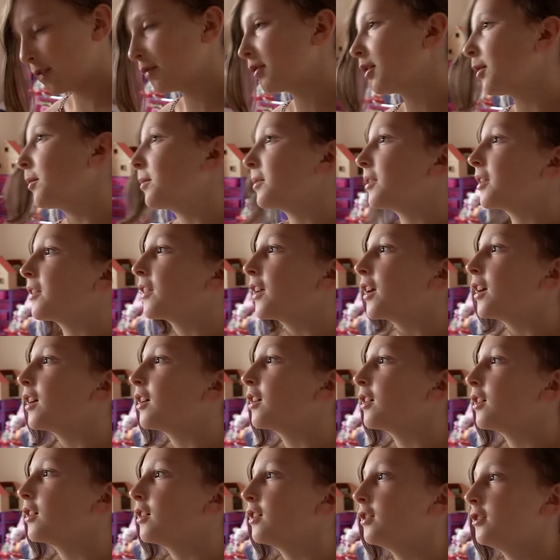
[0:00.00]
sometimes I think,
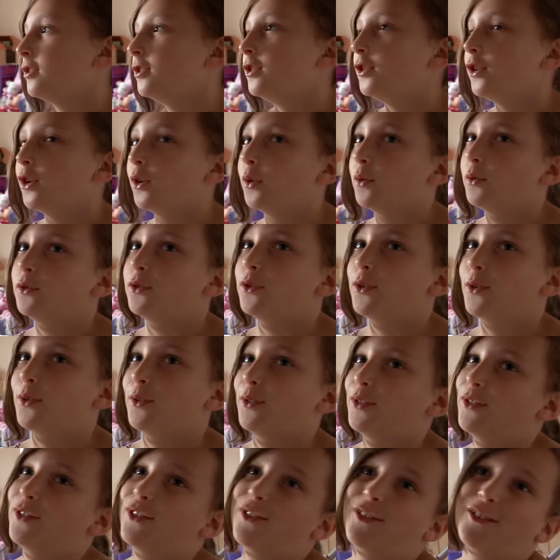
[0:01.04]
you
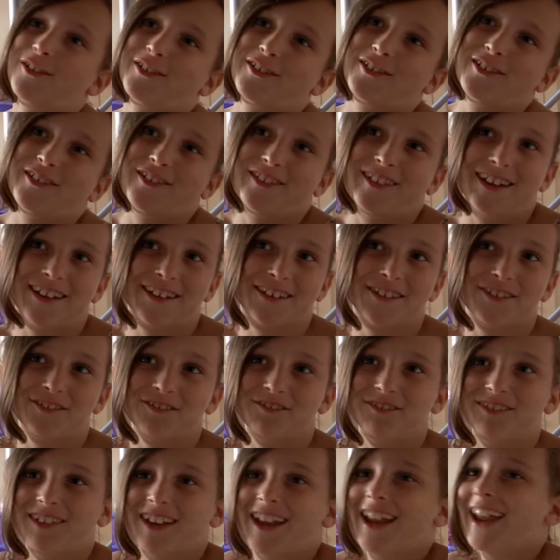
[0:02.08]
do not do that
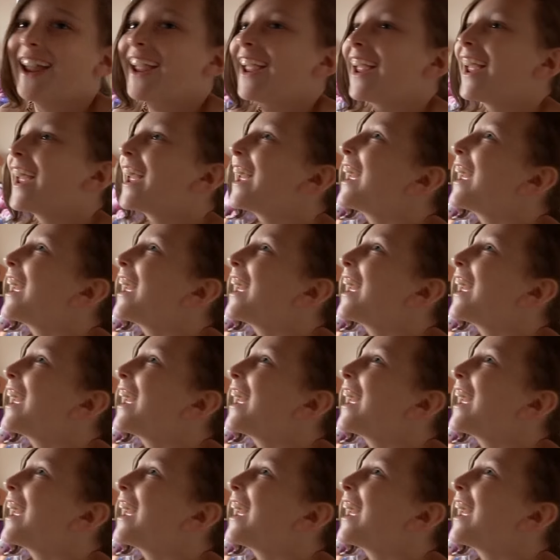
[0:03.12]
to me.